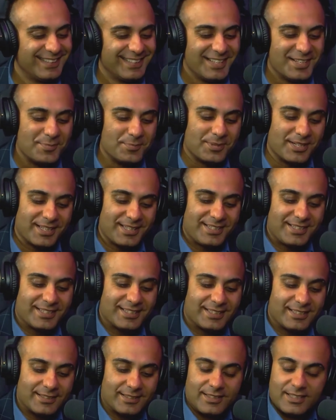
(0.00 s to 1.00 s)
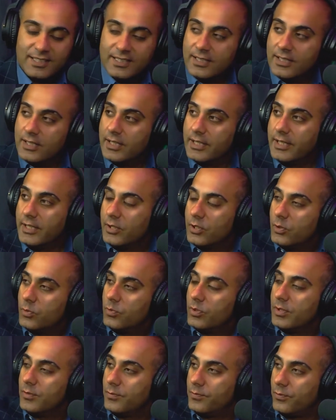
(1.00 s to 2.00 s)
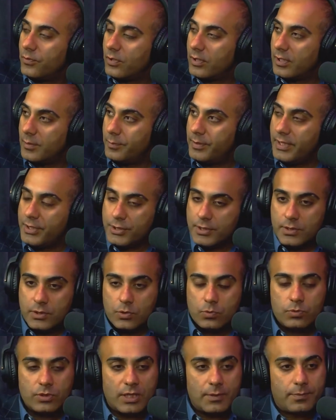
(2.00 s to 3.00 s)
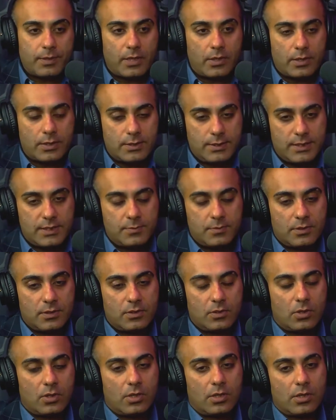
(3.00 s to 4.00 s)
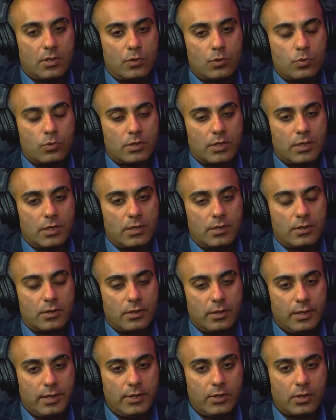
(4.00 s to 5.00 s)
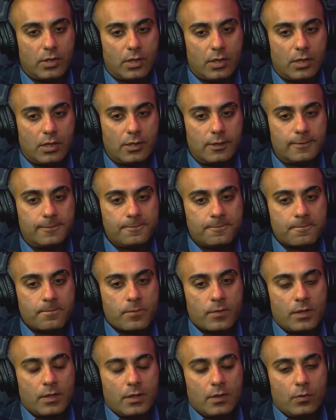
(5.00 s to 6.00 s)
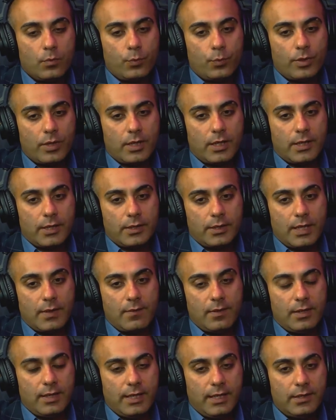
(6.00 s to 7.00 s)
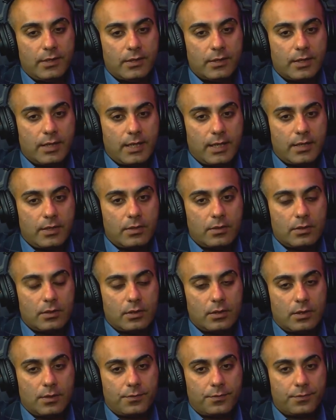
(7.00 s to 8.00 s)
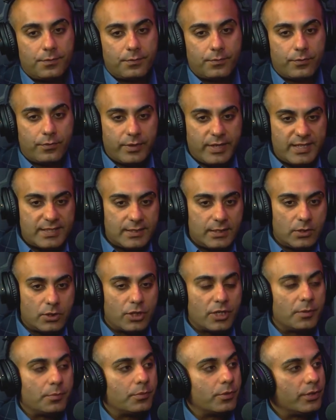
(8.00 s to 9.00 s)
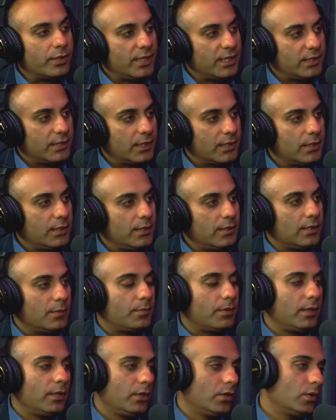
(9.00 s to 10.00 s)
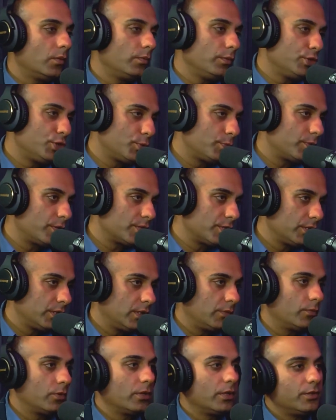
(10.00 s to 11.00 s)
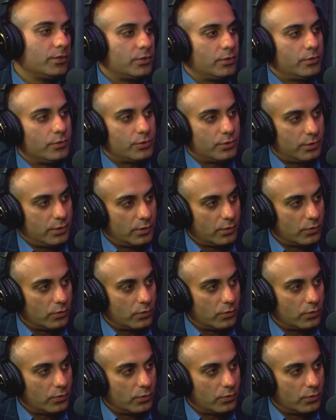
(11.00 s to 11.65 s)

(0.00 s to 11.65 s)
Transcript: But for patients who are paroxysmal or who are early on, they will either get a freezing or a burning technique depending on which person and what institution they go to.